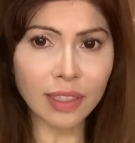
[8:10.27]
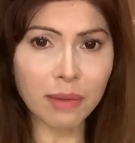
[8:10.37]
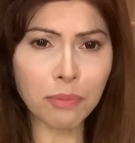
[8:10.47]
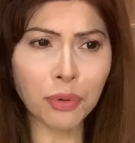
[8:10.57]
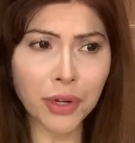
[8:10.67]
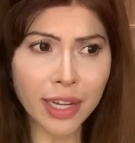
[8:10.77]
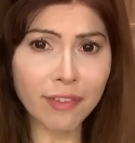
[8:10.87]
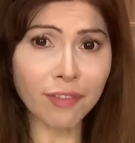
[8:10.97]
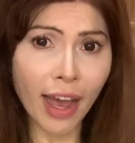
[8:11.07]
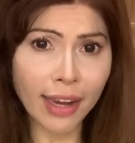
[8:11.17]
some pretty
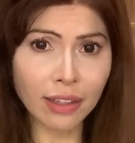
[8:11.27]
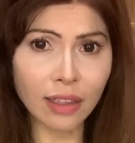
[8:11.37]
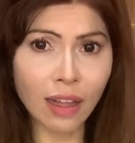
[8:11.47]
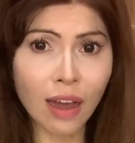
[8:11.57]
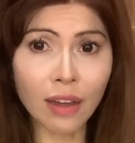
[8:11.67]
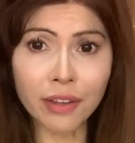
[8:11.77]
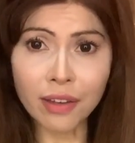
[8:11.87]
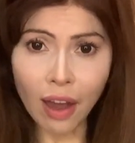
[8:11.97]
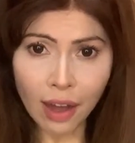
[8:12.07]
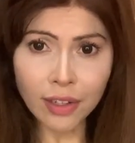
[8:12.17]
vital
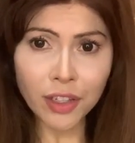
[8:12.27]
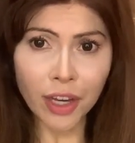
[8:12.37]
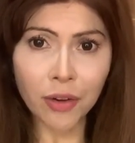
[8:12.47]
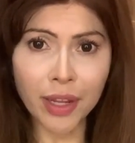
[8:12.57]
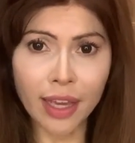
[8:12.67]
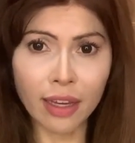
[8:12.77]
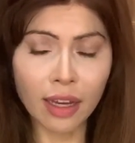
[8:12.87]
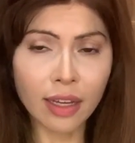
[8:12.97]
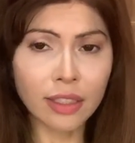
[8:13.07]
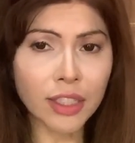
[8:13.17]
non-coding
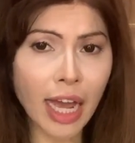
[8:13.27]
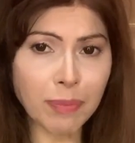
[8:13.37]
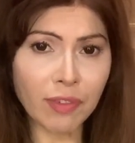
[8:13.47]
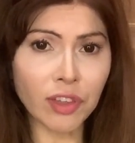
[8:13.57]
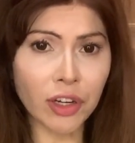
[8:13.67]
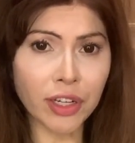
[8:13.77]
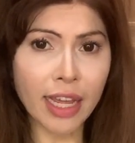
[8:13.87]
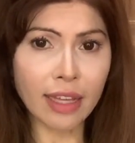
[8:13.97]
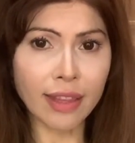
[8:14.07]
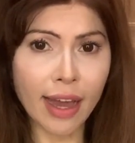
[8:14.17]
type of
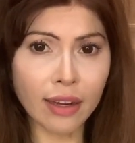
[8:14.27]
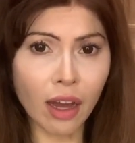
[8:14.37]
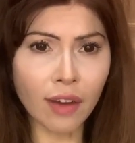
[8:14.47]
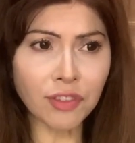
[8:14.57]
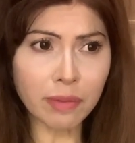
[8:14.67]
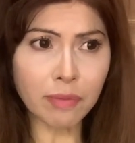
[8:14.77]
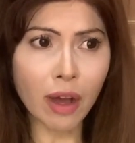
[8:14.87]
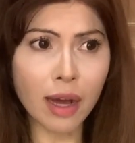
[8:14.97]
learning that often